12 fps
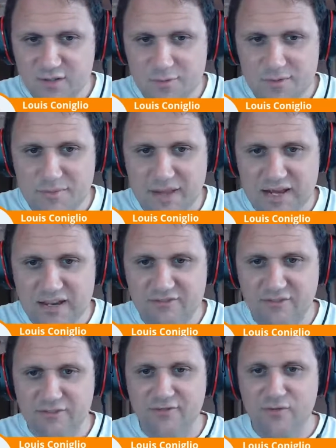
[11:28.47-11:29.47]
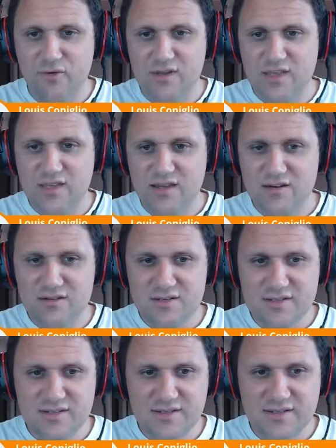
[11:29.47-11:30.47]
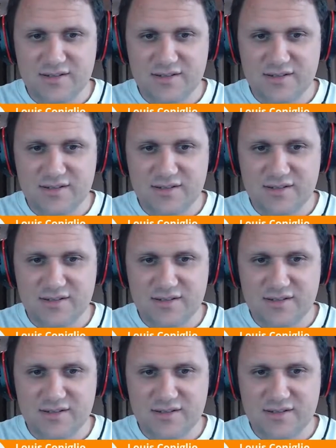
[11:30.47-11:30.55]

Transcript: You've been painting for 40 years?